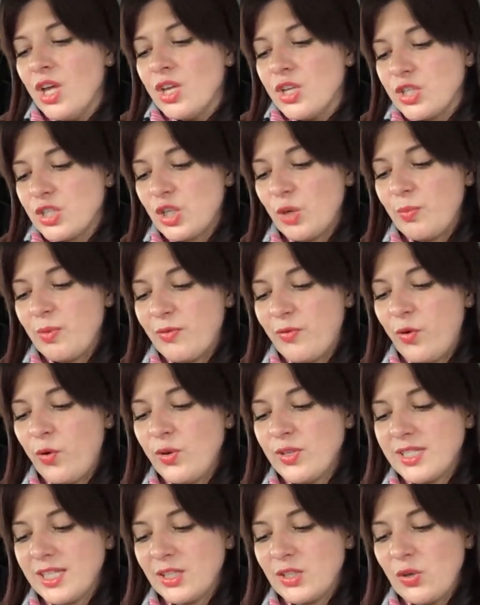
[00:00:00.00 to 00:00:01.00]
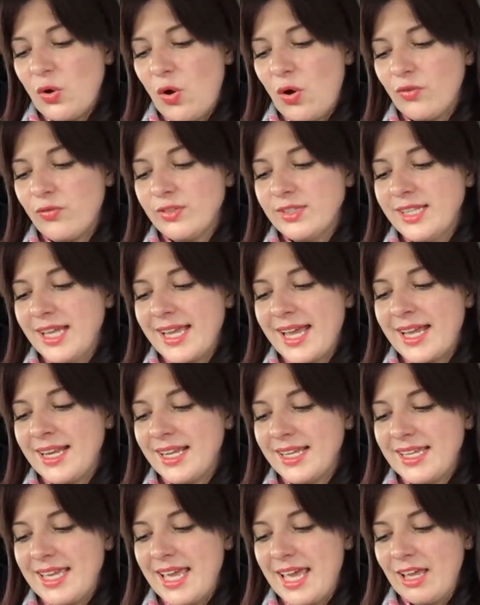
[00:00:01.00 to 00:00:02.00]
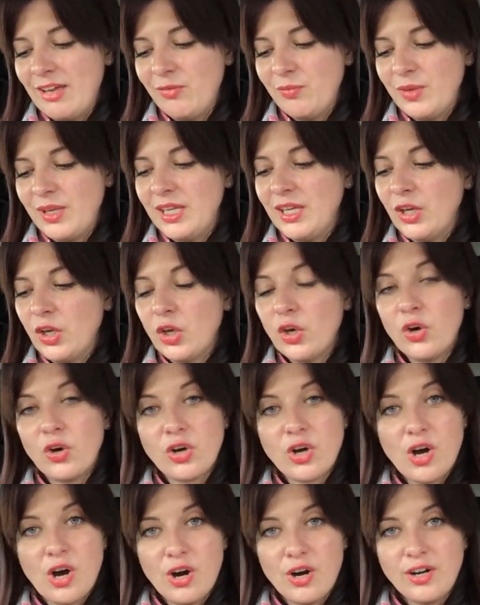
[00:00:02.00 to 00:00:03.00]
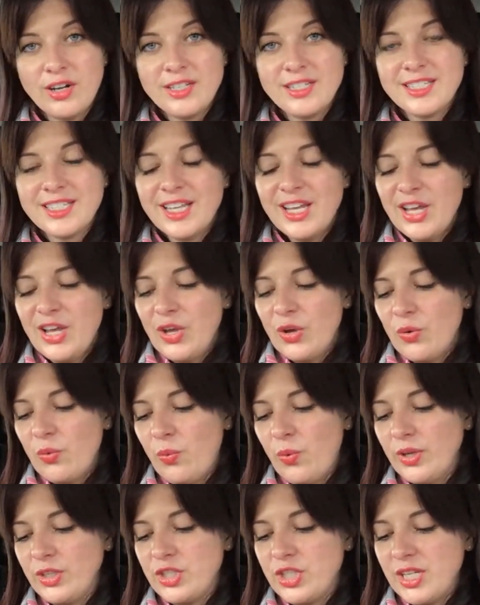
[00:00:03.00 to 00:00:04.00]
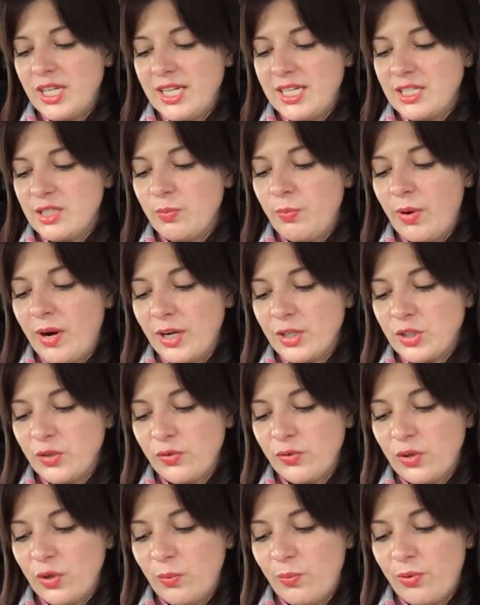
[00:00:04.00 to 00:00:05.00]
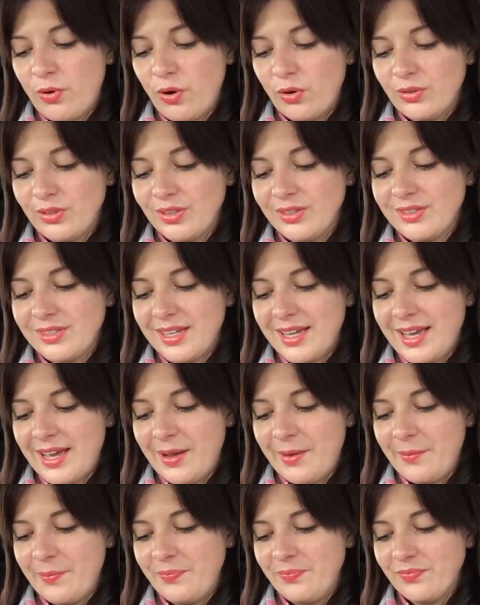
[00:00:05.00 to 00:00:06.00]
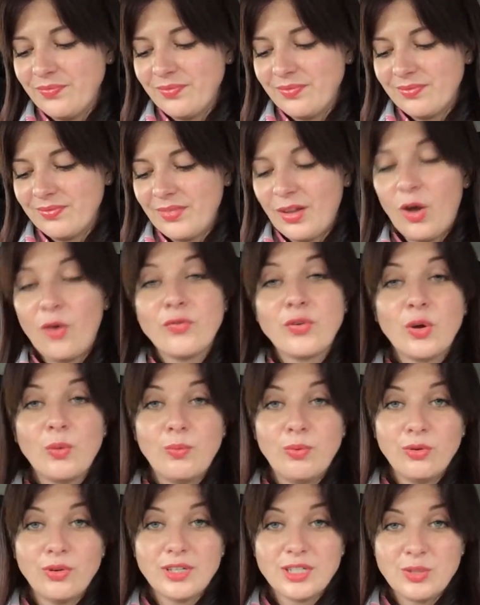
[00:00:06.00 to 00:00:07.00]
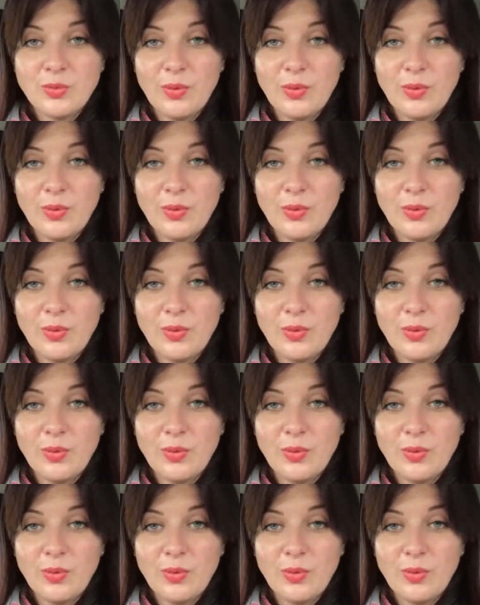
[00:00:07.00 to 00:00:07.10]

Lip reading: So before we set off, Diana gave me her cards, which is part of her product, of your book as